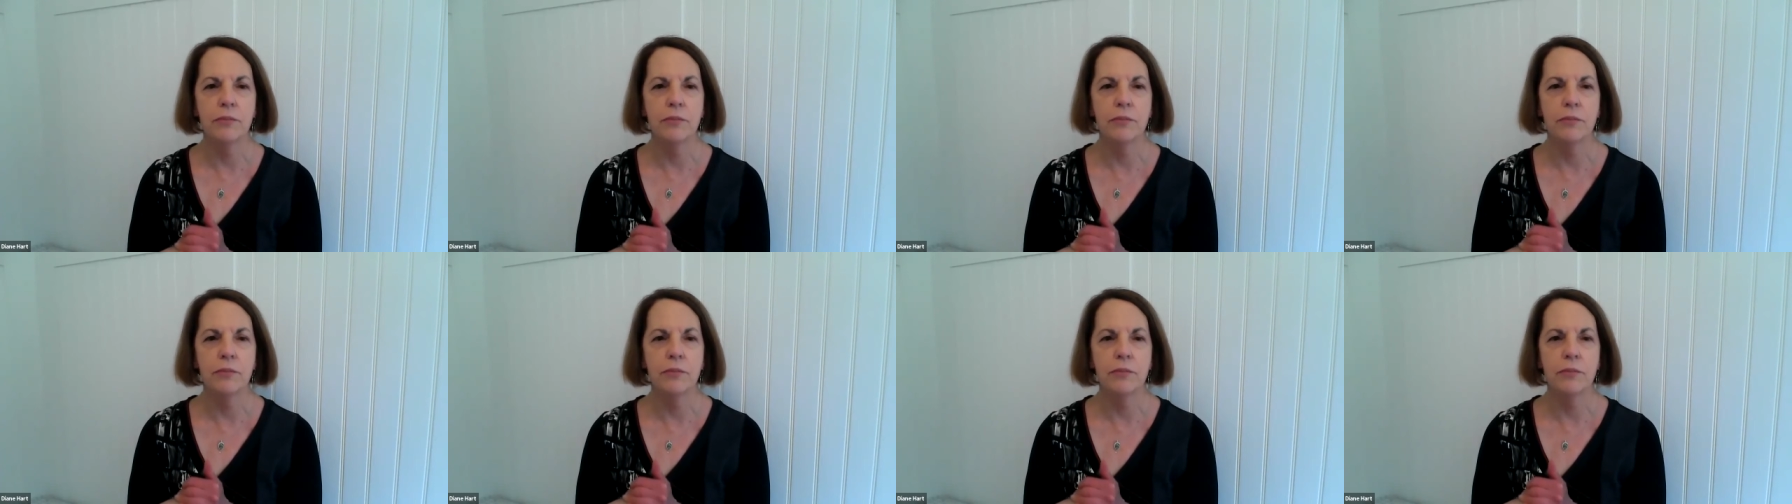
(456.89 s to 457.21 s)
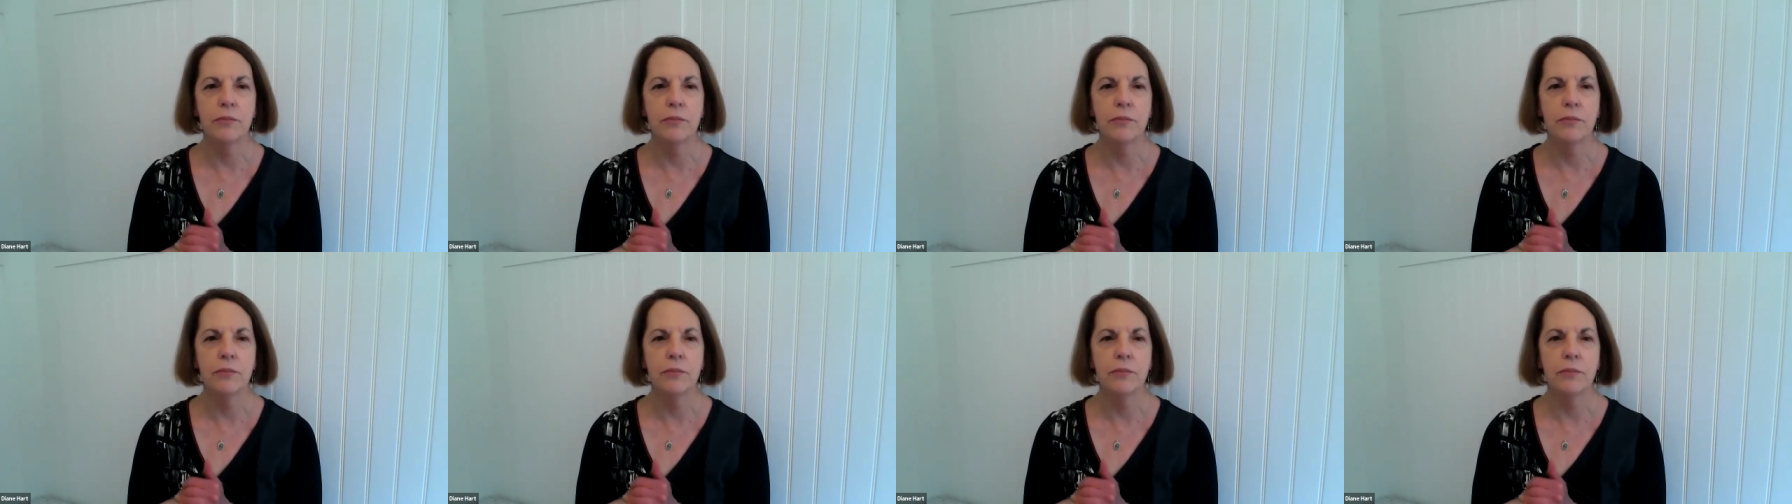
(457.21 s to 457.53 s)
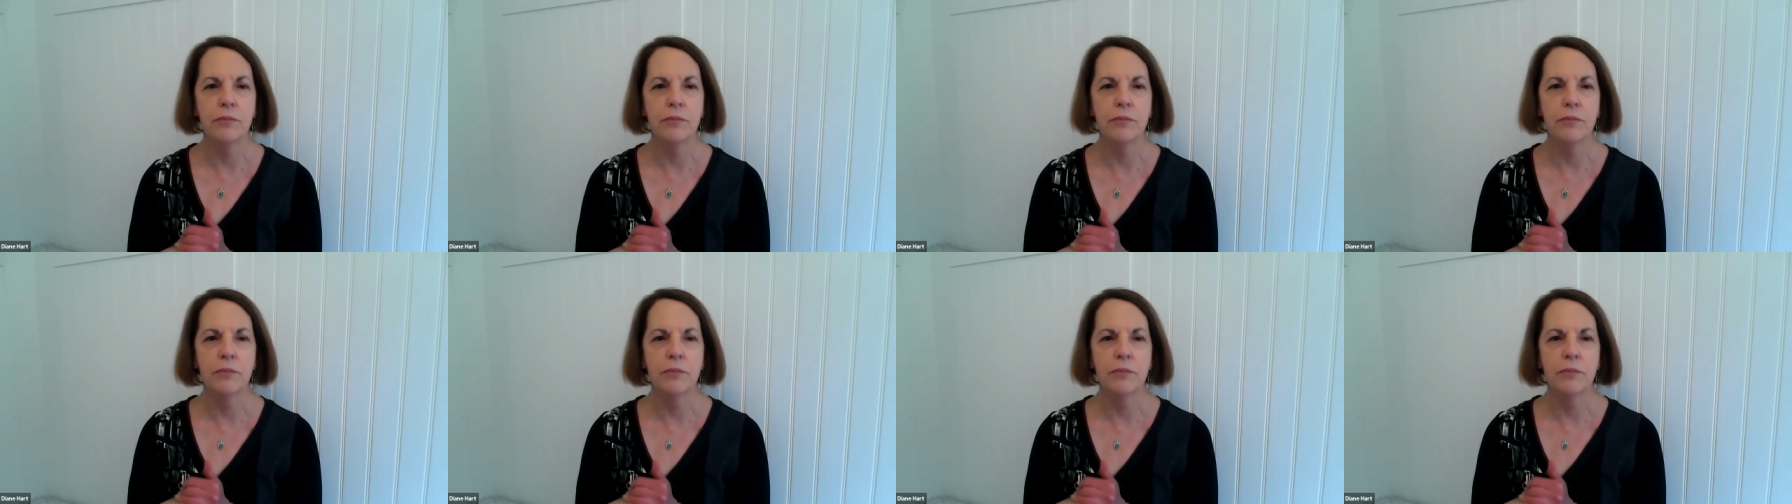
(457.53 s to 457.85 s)
I was
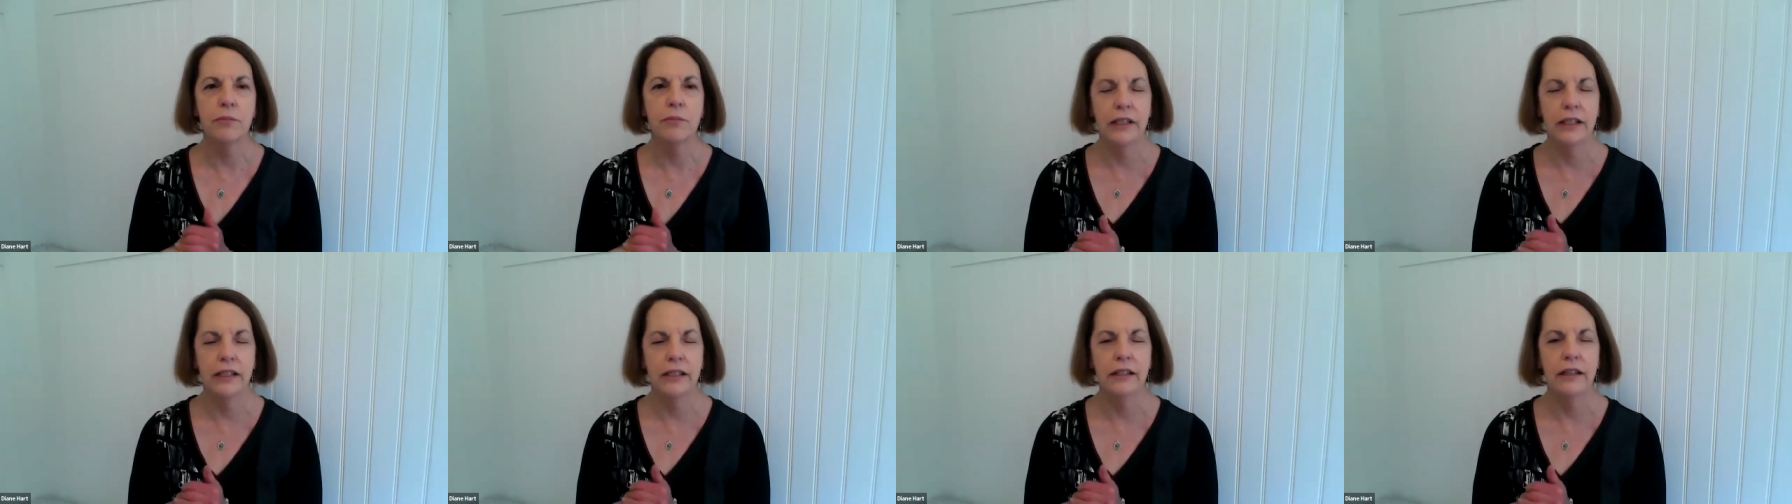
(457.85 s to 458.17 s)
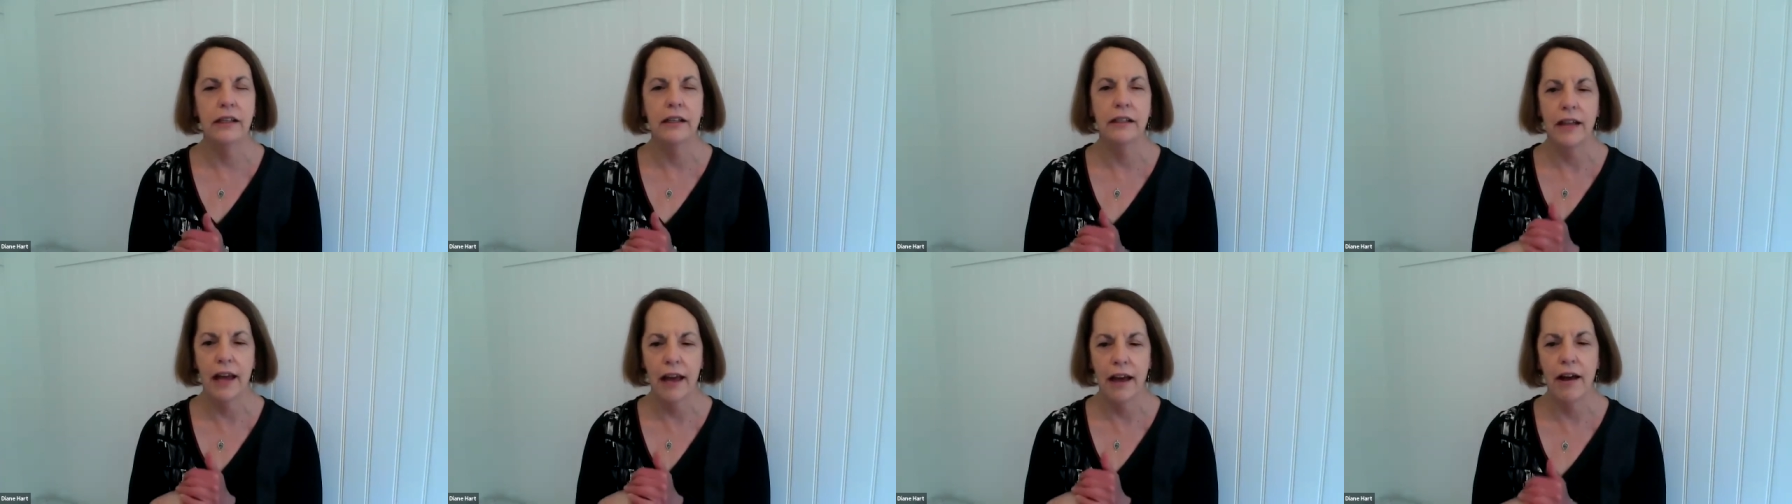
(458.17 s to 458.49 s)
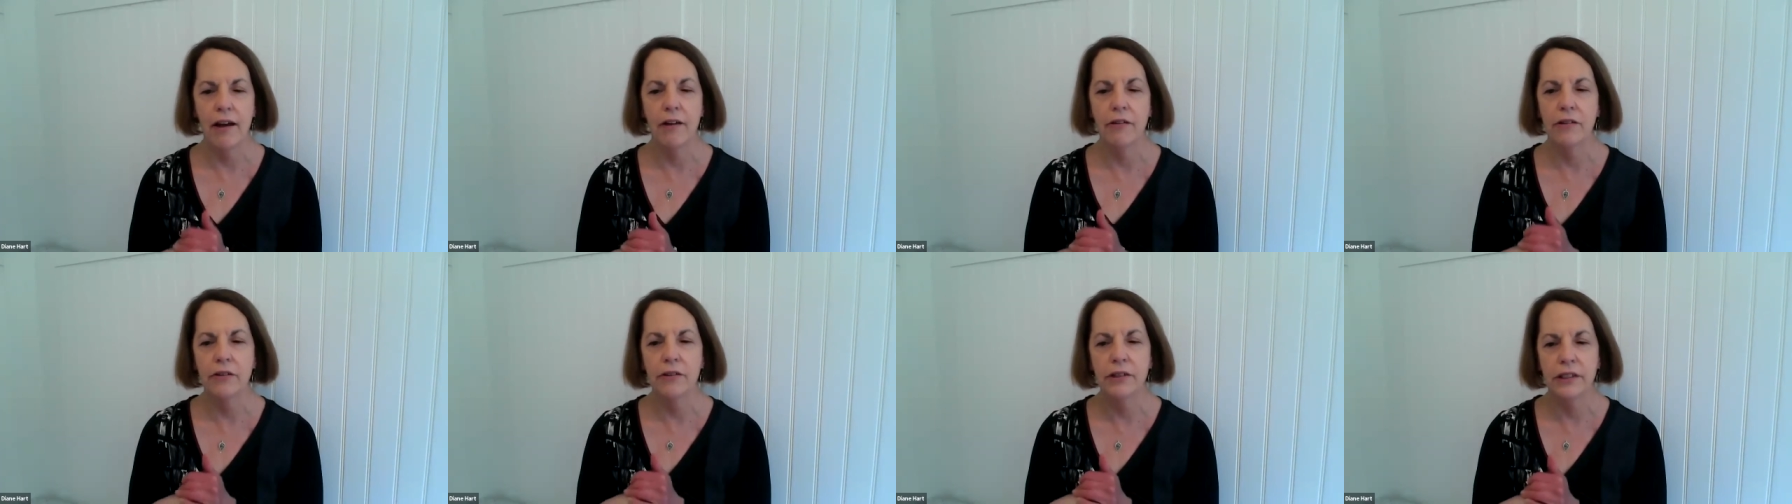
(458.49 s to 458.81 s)
mainly just
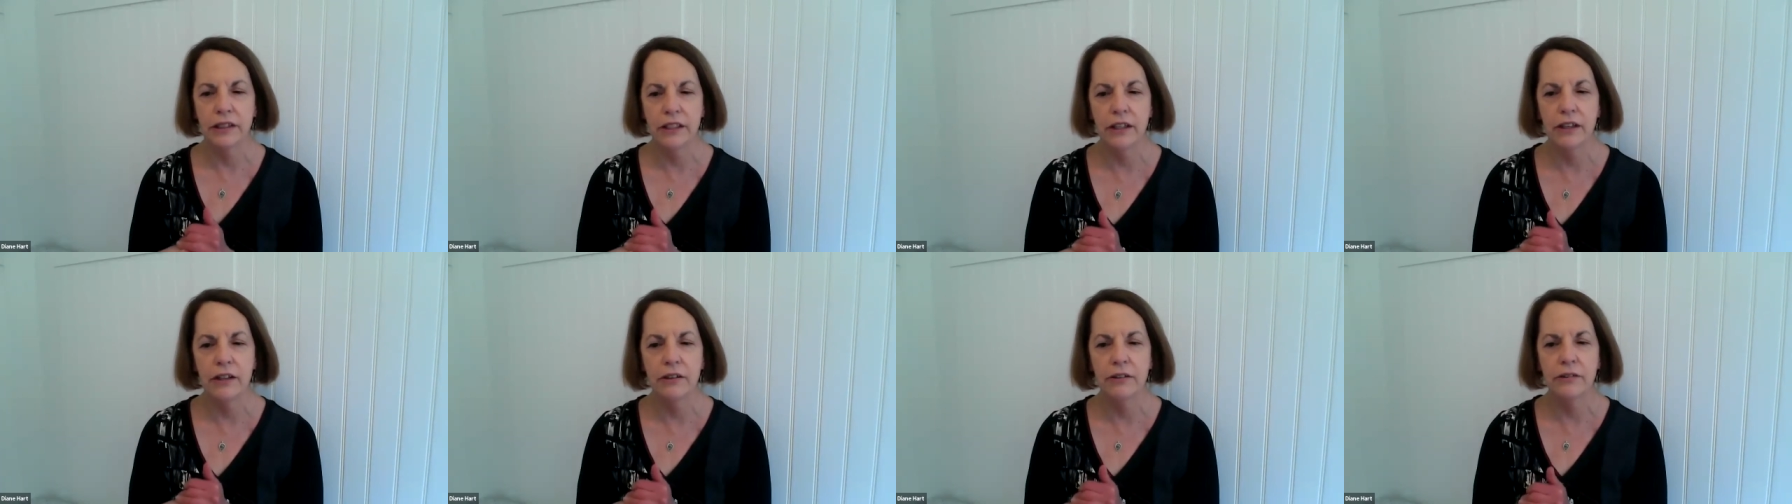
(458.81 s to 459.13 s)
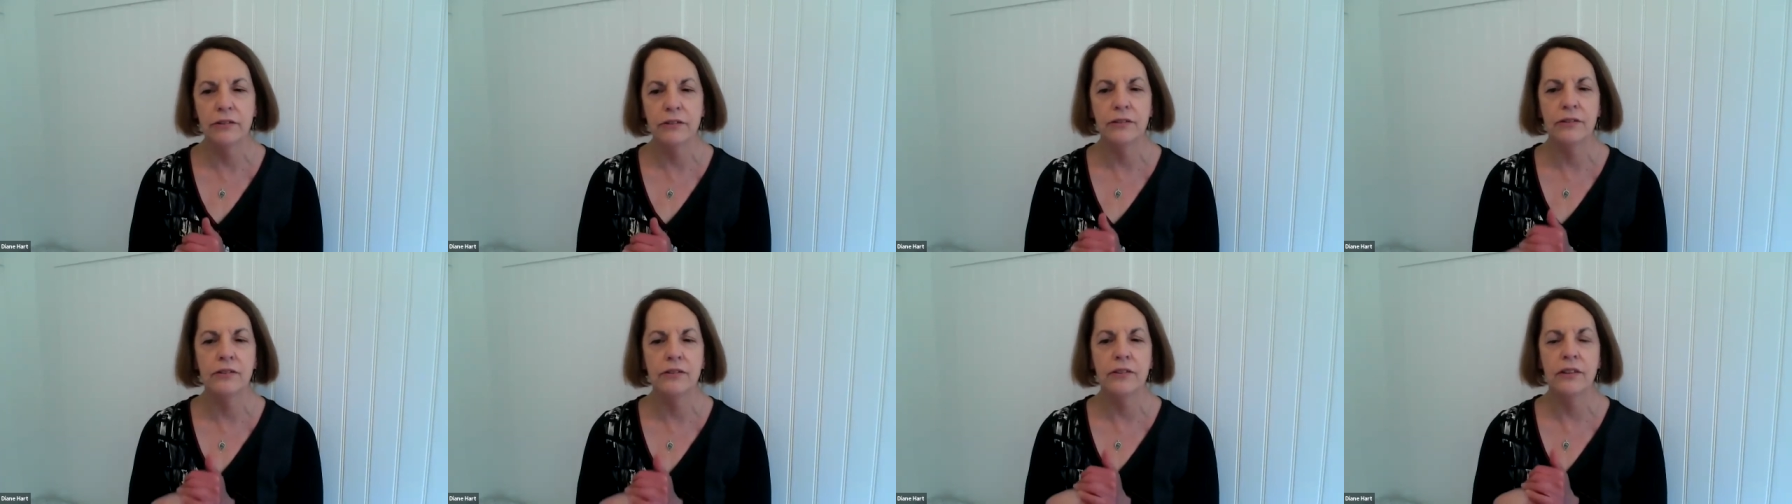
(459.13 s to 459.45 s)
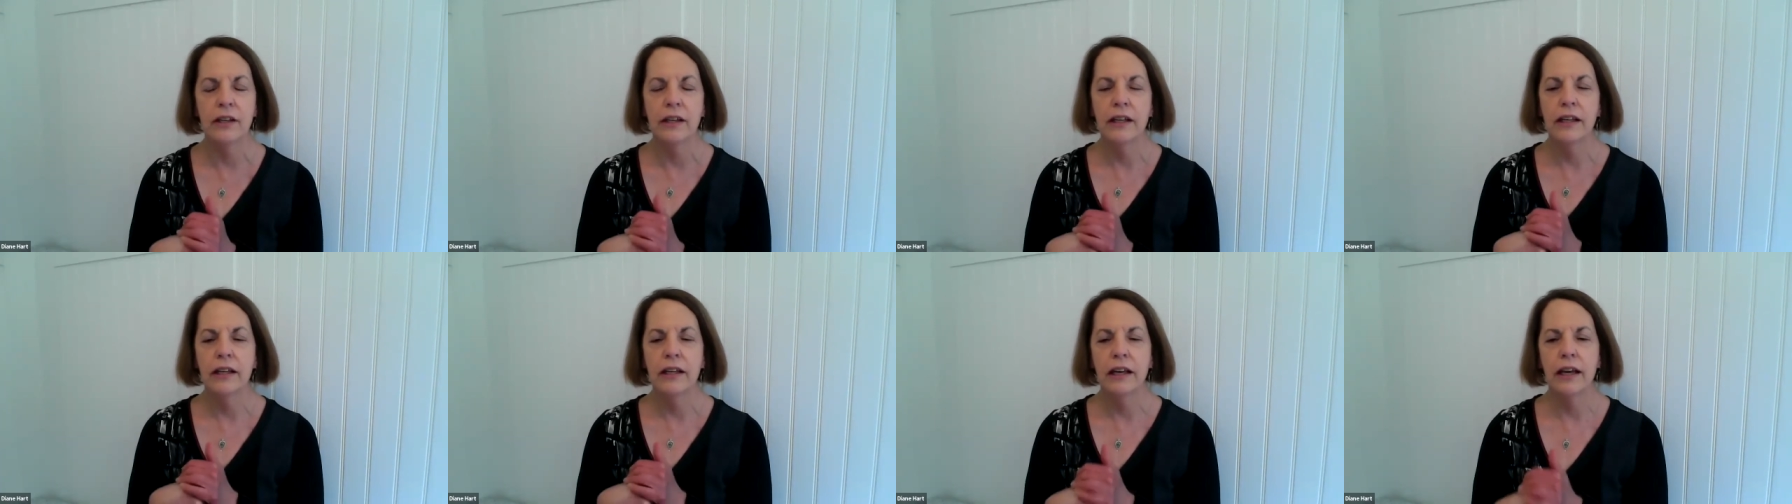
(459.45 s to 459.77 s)
doing outgoing
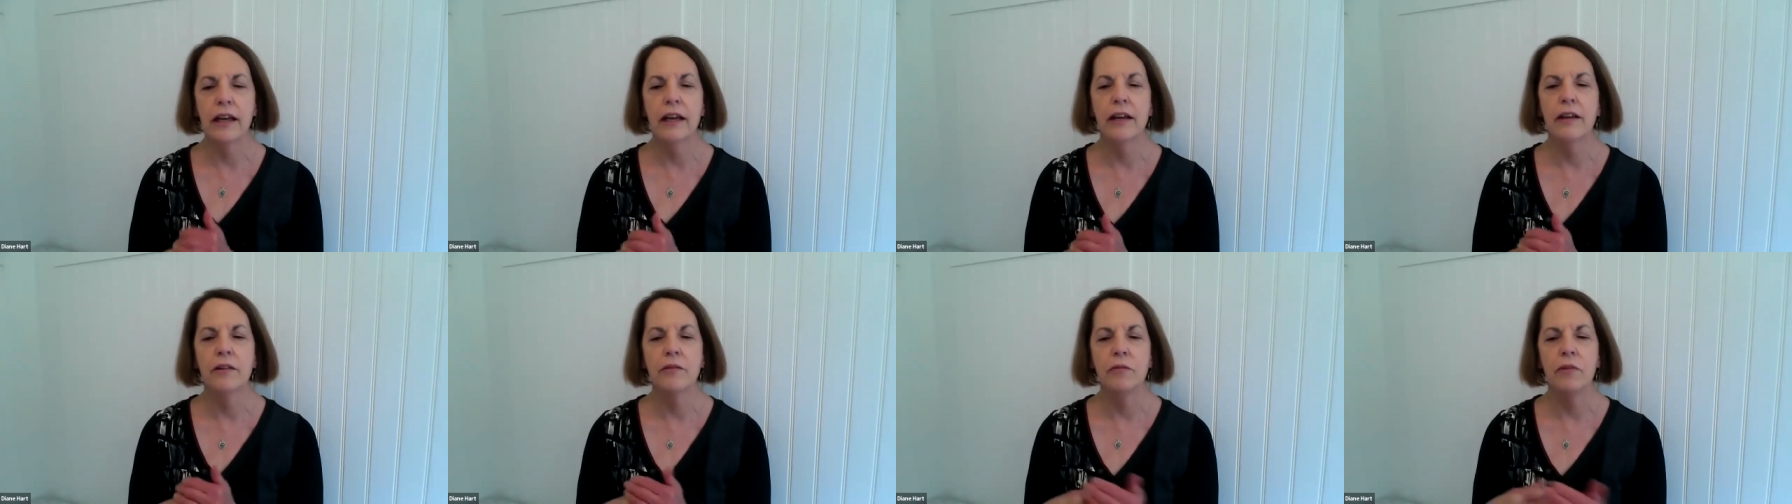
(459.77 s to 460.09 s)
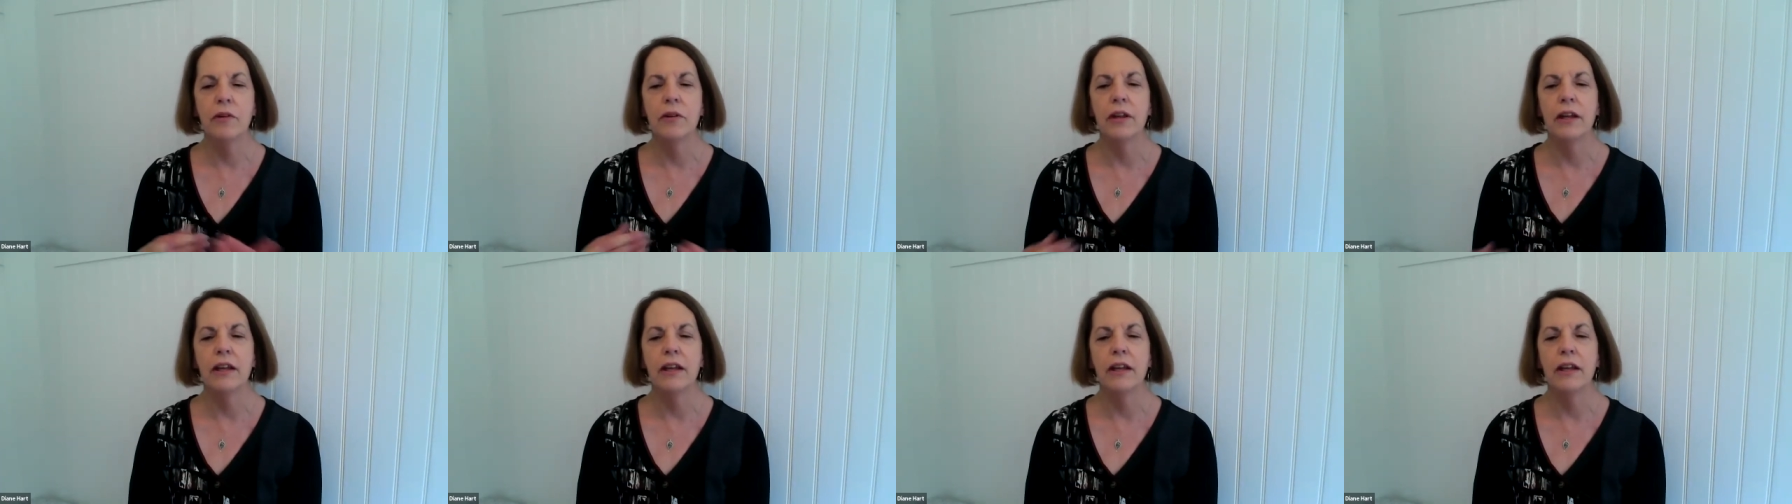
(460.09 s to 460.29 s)
loans